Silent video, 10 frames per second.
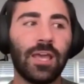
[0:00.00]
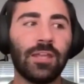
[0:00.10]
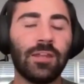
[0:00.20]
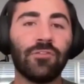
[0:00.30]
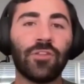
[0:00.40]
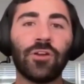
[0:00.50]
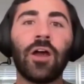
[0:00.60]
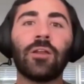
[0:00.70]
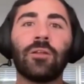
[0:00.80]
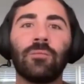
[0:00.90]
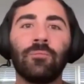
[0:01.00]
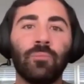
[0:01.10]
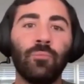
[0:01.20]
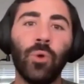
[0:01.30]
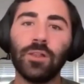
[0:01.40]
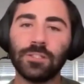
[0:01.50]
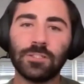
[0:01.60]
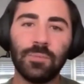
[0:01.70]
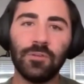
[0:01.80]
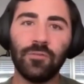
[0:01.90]
And if they're not willing
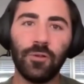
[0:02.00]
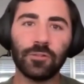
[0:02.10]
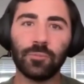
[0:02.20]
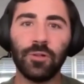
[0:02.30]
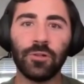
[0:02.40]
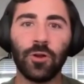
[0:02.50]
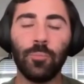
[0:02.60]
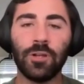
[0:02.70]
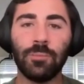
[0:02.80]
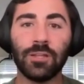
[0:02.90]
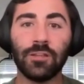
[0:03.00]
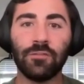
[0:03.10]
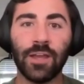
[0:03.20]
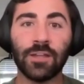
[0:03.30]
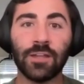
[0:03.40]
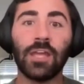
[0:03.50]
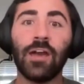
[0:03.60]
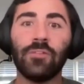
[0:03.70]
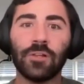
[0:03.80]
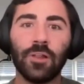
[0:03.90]
to be vulnerable or open about the fact that they
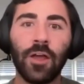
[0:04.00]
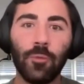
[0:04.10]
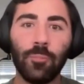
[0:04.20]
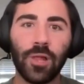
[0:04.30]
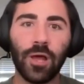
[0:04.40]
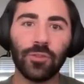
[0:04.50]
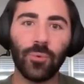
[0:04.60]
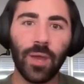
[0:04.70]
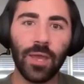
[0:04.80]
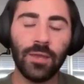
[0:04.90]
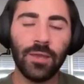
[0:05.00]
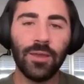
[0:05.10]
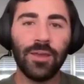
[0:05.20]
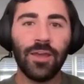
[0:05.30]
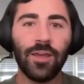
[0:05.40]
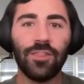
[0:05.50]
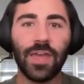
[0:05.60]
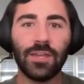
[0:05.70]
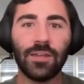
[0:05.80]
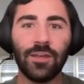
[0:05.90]
have a little help along the way,
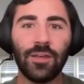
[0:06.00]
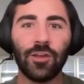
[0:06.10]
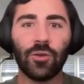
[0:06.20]
then